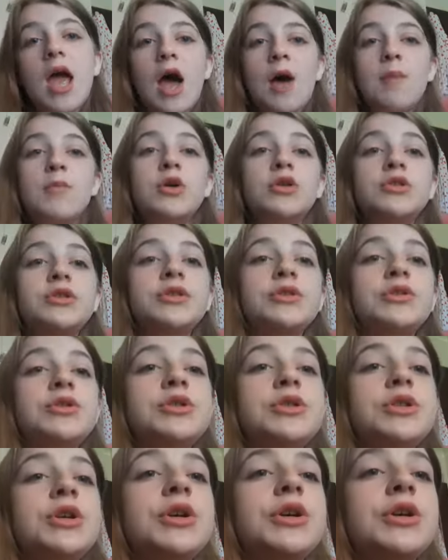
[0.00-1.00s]
I'm also
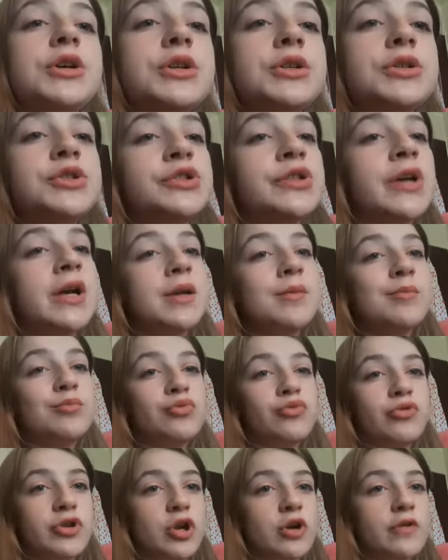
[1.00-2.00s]
gonna try and
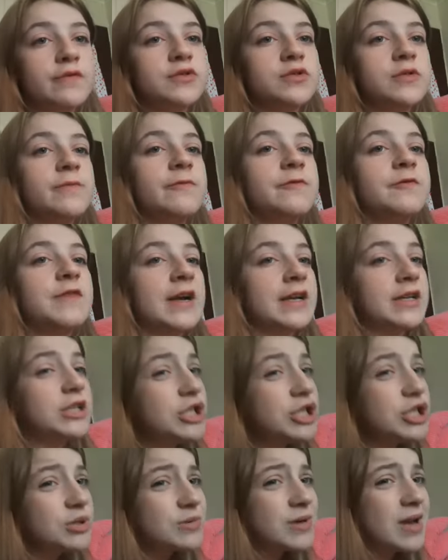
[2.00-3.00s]
print off some
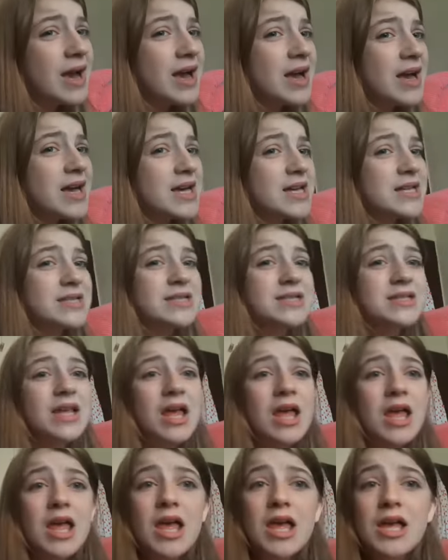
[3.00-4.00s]
thank you cards
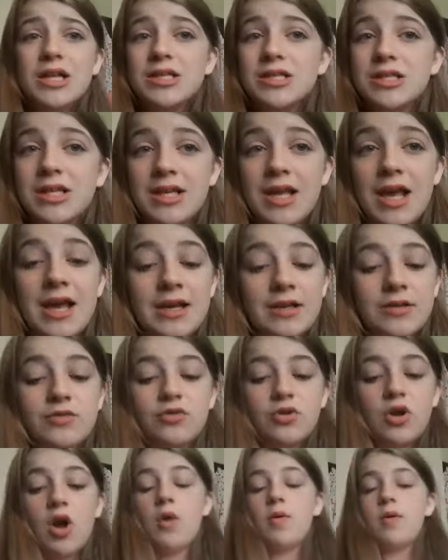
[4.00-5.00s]
to get
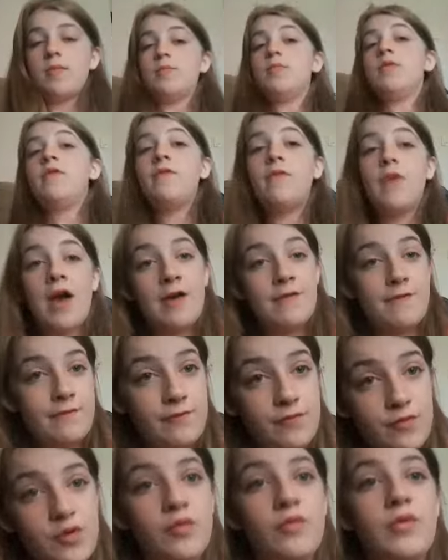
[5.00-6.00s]
it going
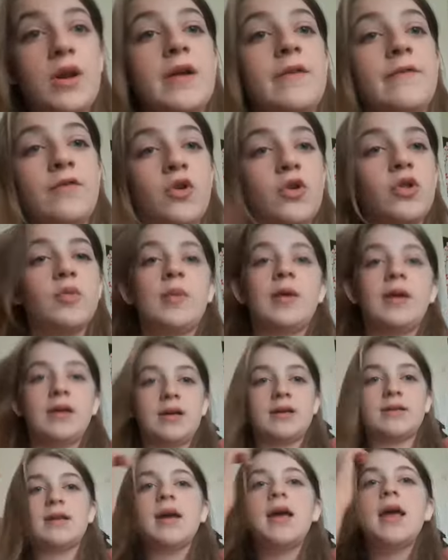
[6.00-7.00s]
after when I've got the bank
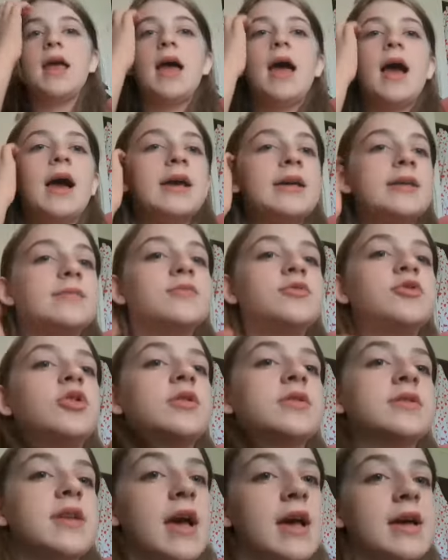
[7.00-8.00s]
card. I am so
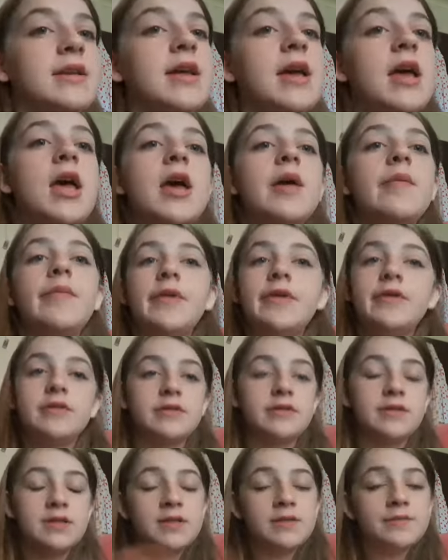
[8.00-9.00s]
scared
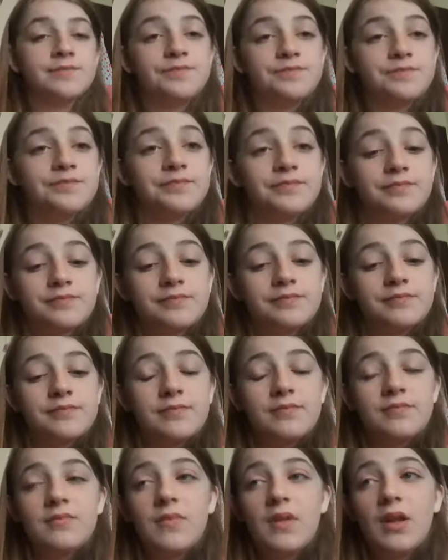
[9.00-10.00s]
because
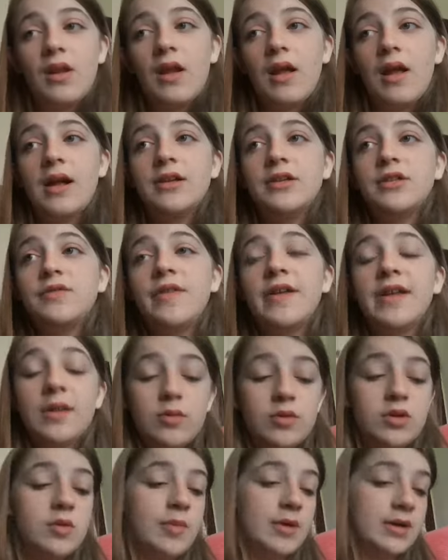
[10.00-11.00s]
I just really
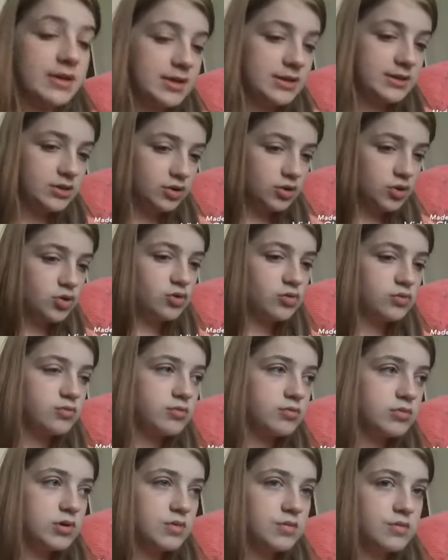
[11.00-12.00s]
want the bank card to
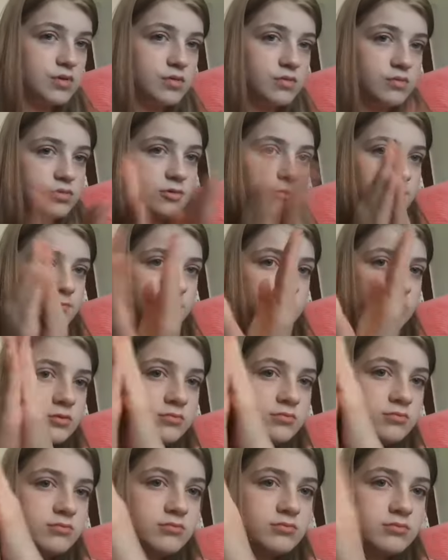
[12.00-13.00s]

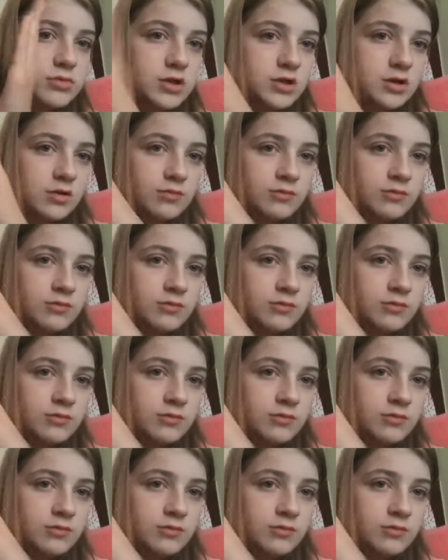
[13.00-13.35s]
come.